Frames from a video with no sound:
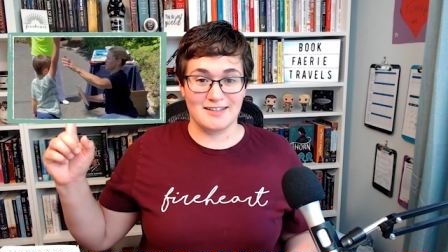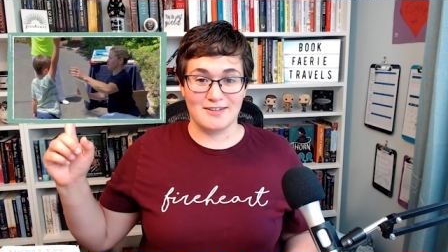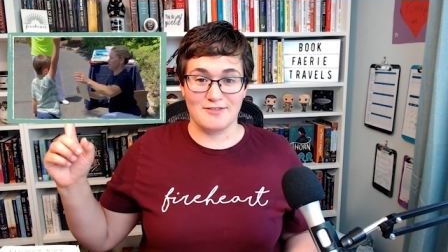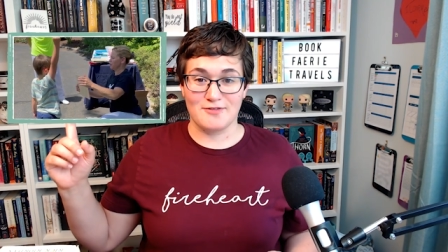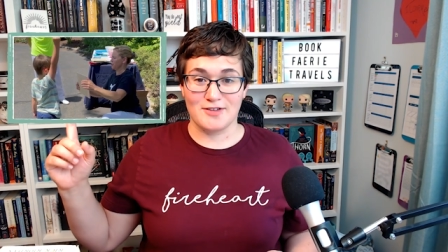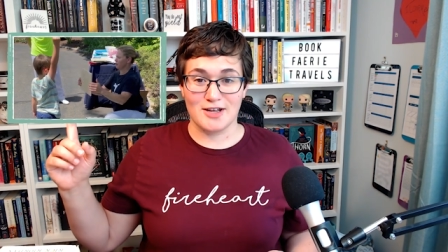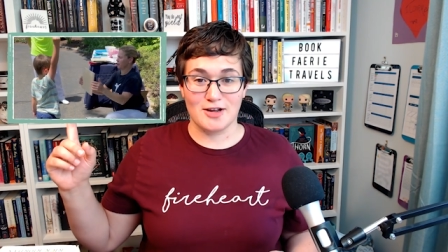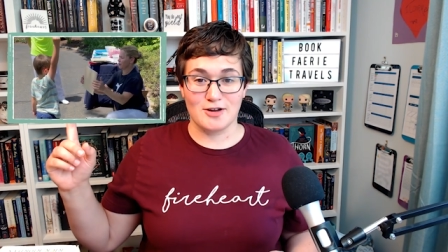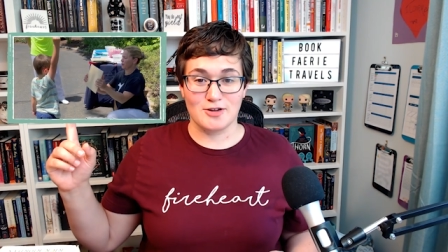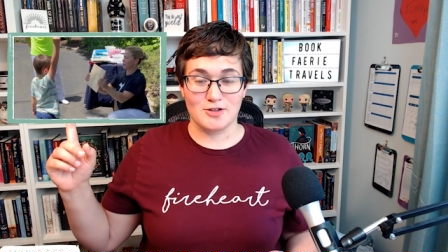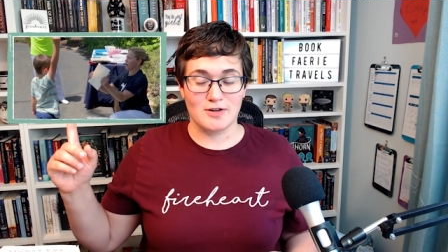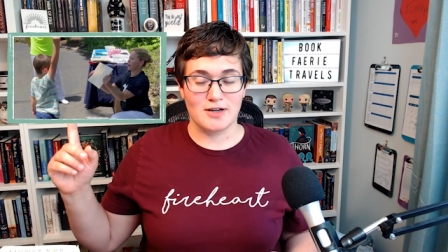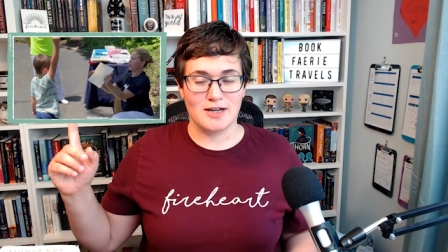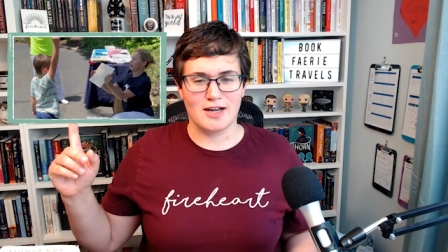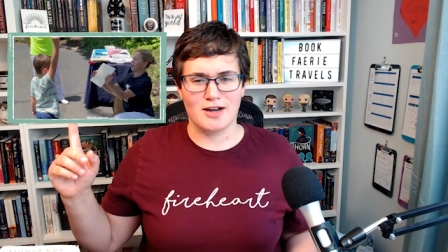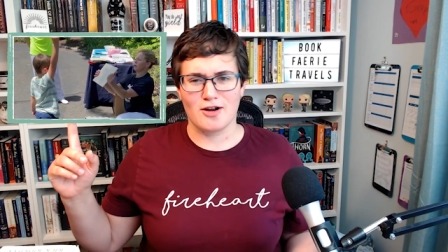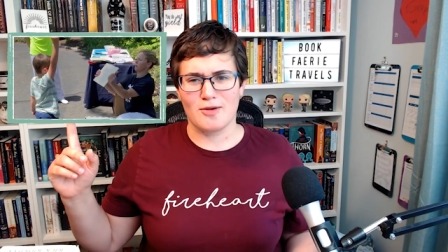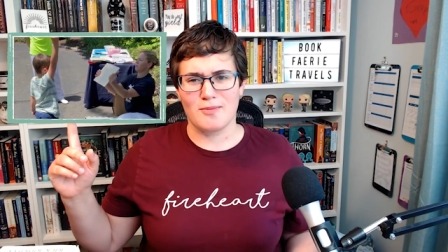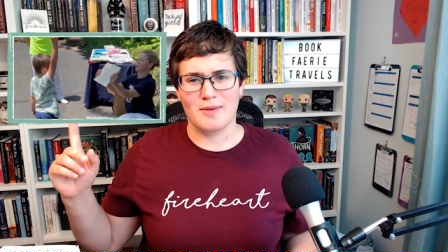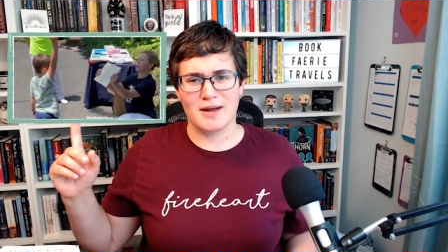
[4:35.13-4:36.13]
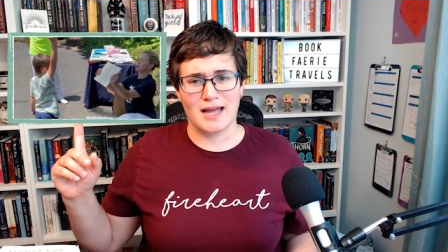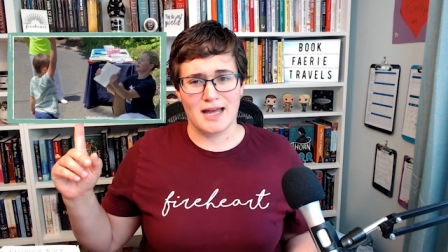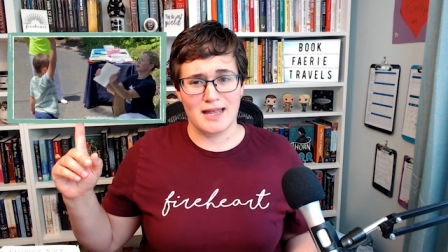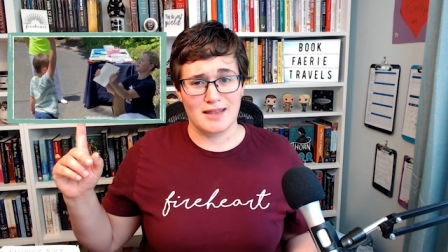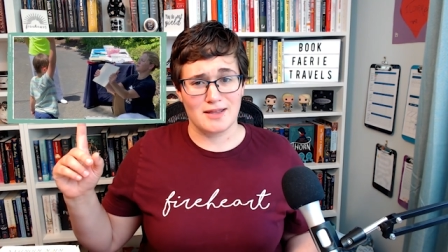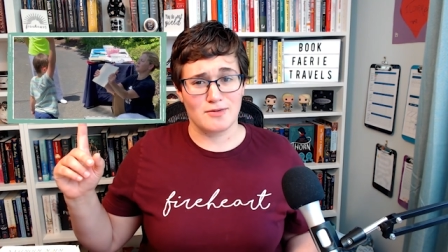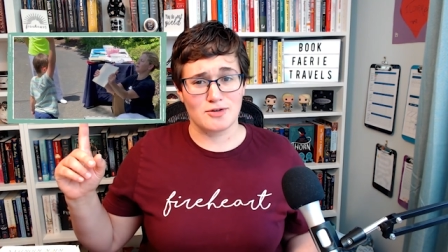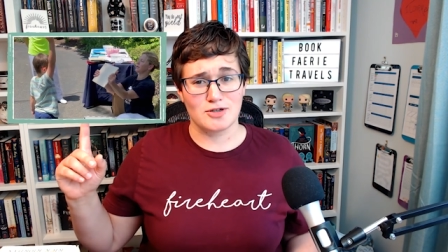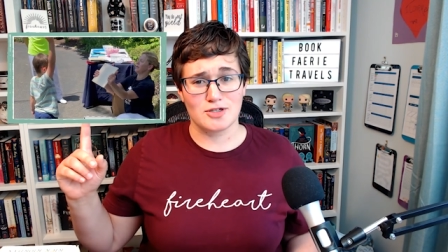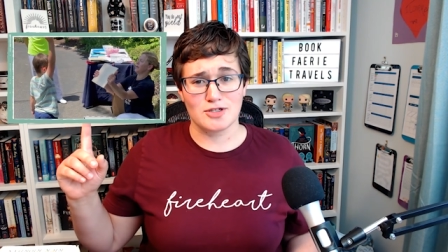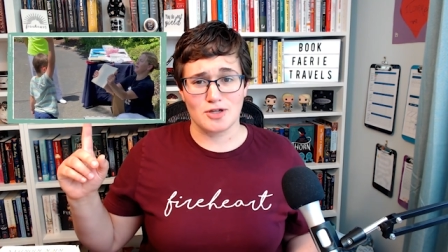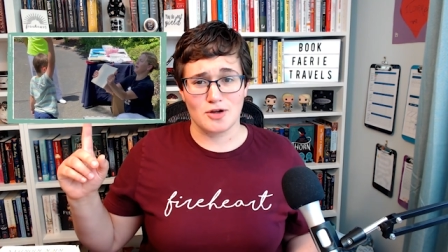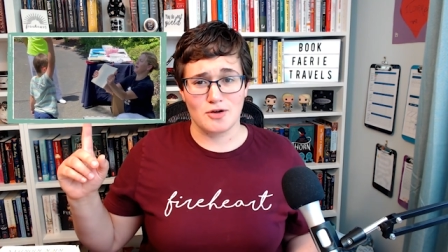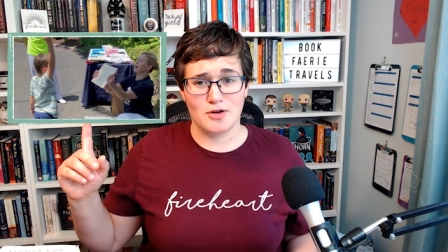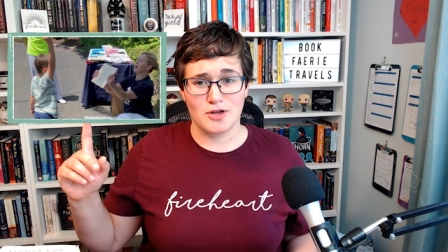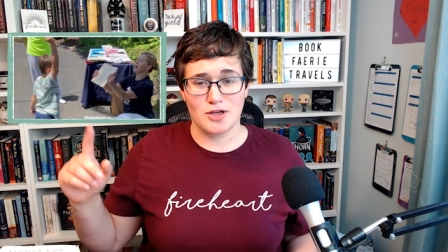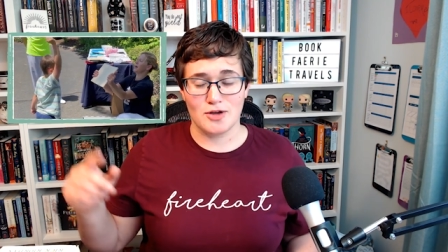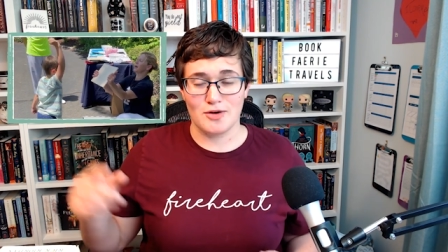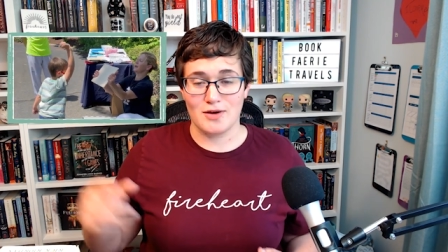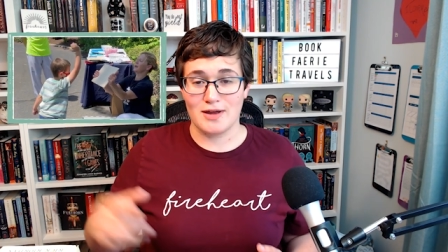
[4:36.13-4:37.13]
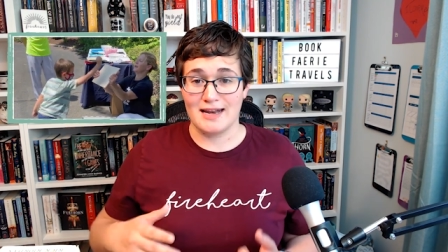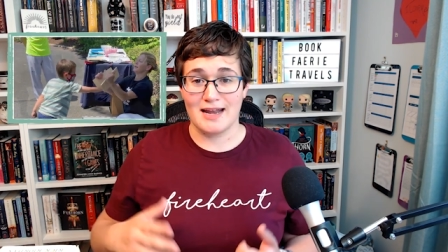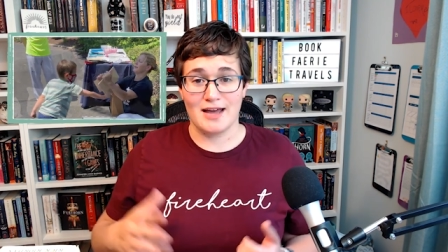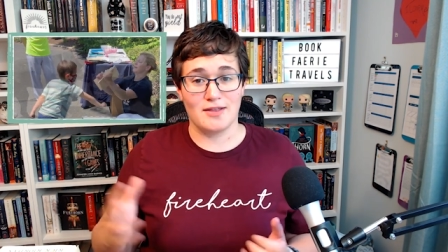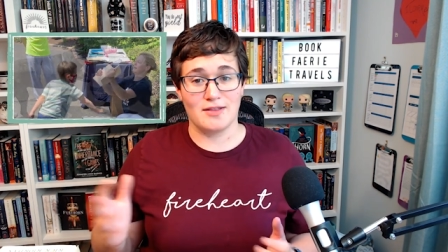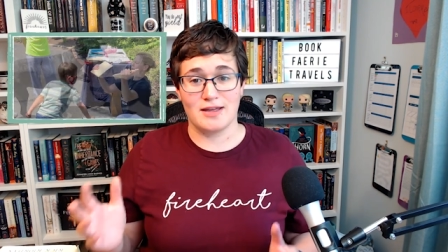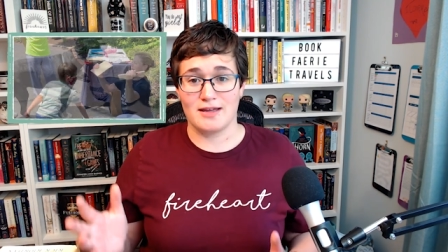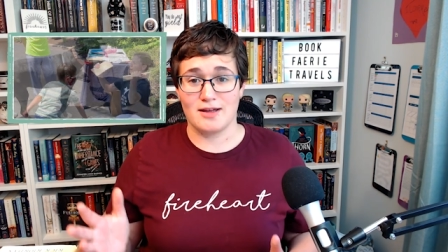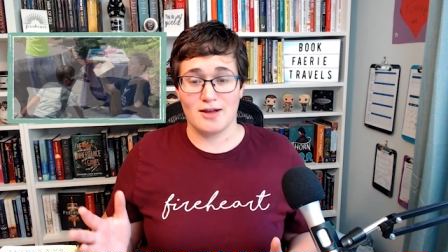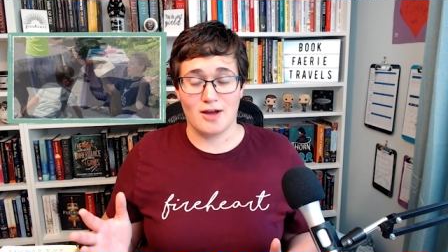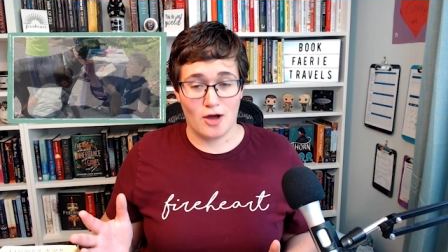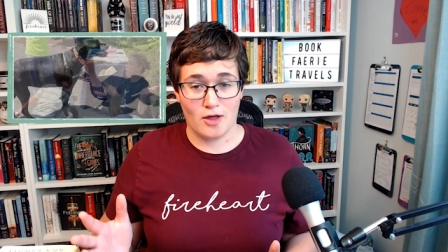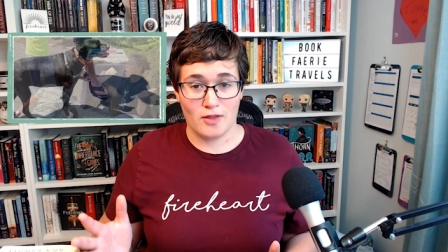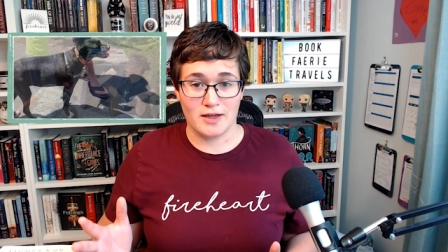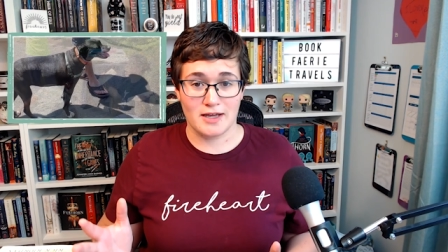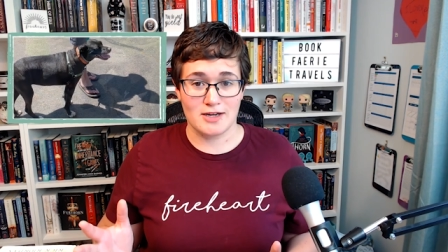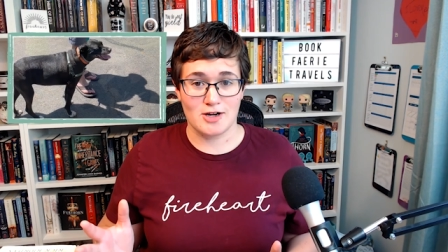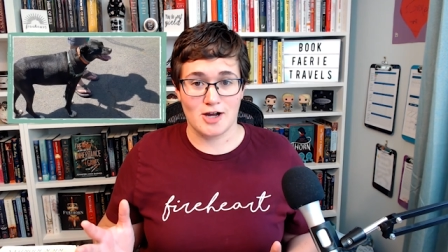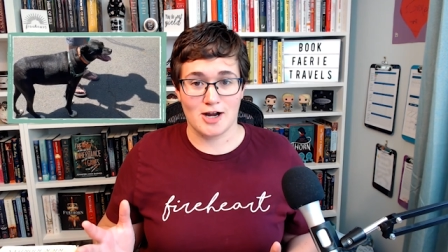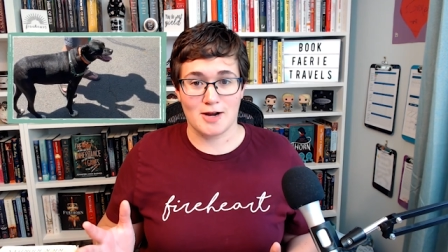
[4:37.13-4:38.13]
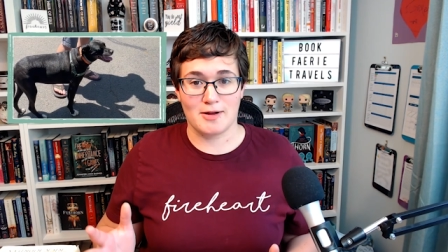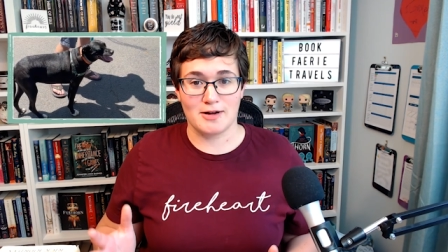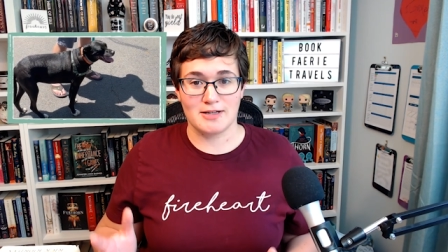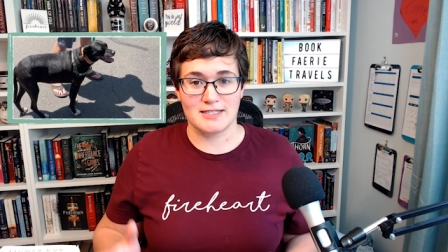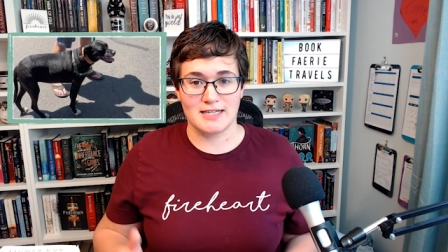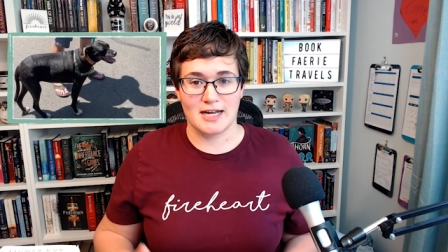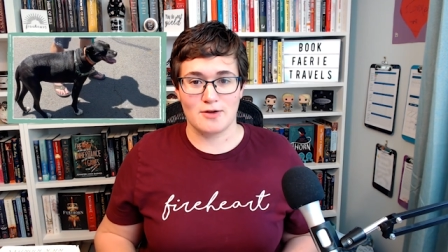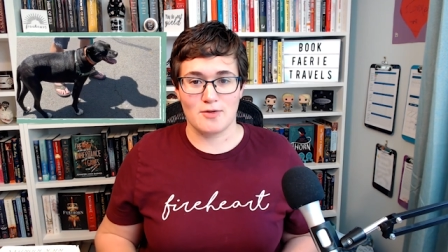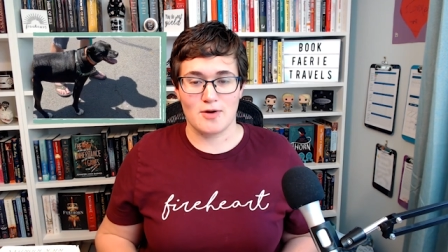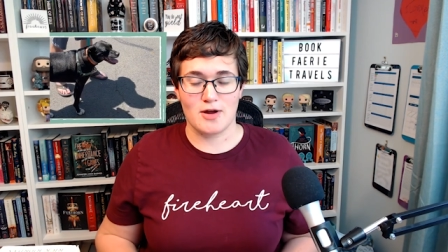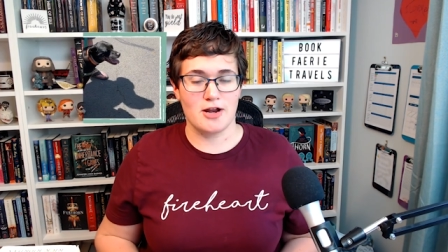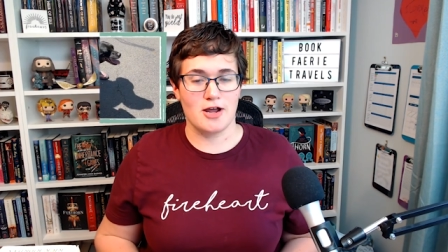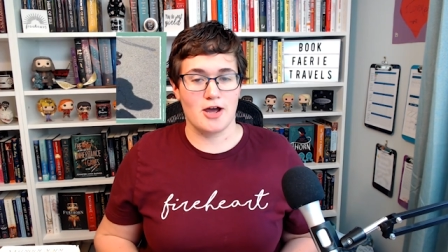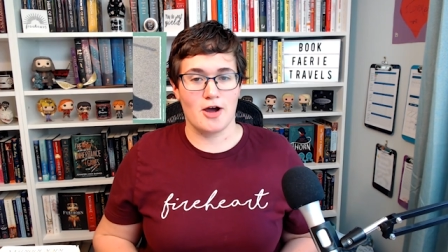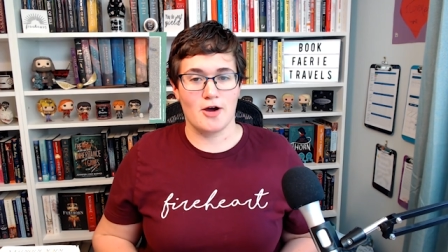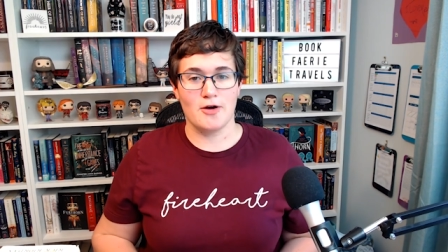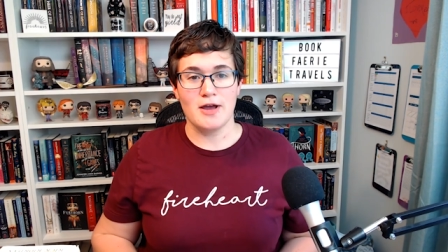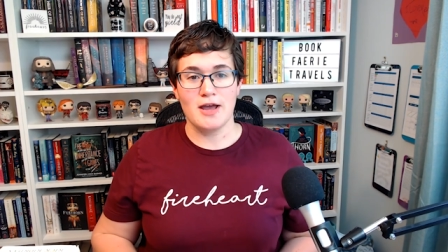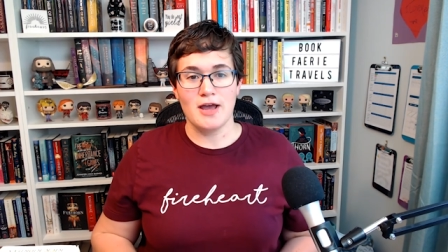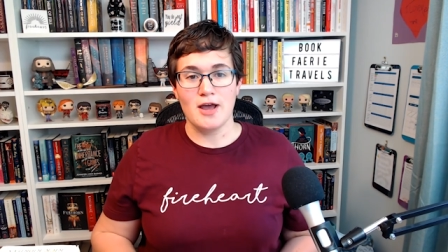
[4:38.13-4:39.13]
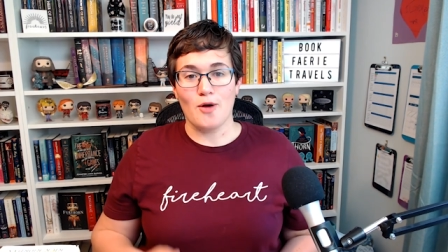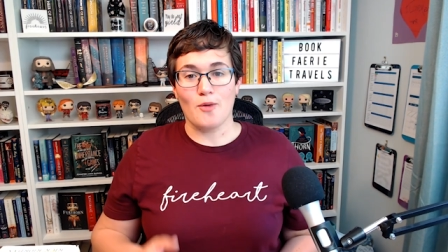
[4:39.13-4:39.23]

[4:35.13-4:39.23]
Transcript: The video's right here. Oh my God, they were so cute. And now all they can talk about is Taekwondo.